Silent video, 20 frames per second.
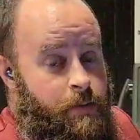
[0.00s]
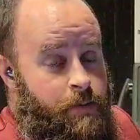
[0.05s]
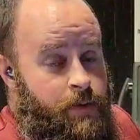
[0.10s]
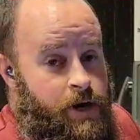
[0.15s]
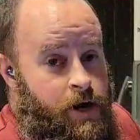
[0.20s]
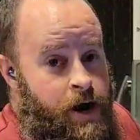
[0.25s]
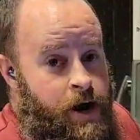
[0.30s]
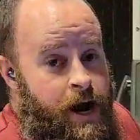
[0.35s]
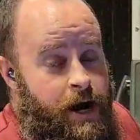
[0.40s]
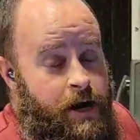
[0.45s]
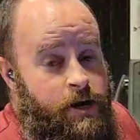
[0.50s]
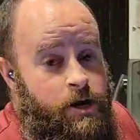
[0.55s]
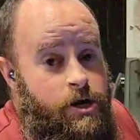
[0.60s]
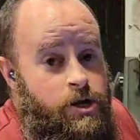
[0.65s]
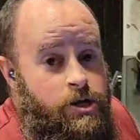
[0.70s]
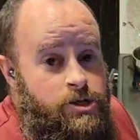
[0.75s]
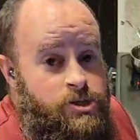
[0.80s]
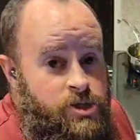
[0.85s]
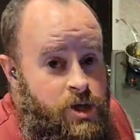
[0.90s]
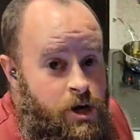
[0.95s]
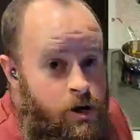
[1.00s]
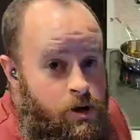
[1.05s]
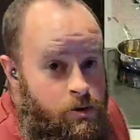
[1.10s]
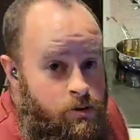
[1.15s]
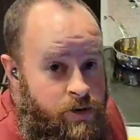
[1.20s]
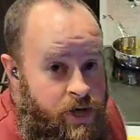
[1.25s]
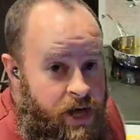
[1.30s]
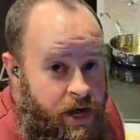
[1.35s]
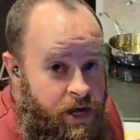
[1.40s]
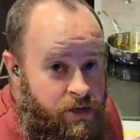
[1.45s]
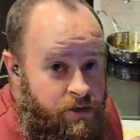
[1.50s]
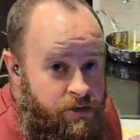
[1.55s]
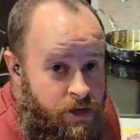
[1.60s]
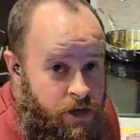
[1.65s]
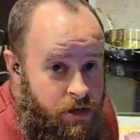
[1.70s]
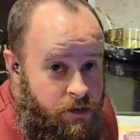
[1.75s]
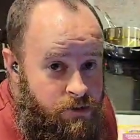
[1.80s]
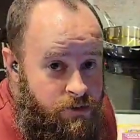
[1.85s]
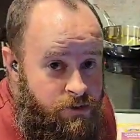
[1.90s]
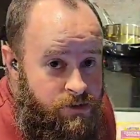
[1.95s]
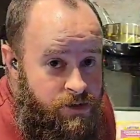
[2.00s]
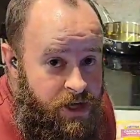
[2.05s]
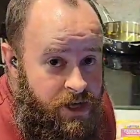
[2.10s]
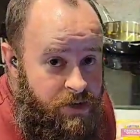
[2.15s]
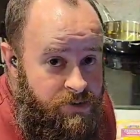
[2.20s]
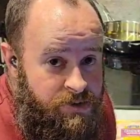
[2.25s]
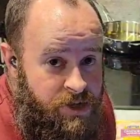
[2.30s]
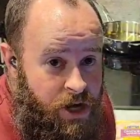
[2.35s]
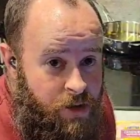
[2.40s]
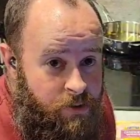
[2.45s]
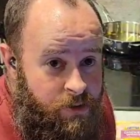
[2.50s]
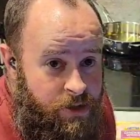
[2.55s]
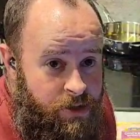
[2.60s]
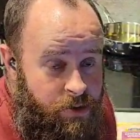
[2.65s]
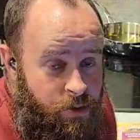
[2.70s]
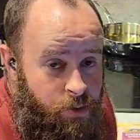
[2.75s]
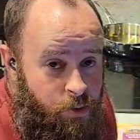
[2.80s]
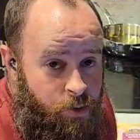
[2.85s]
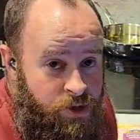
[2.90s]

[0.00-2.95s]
But alright, so yeah, name's Tommy.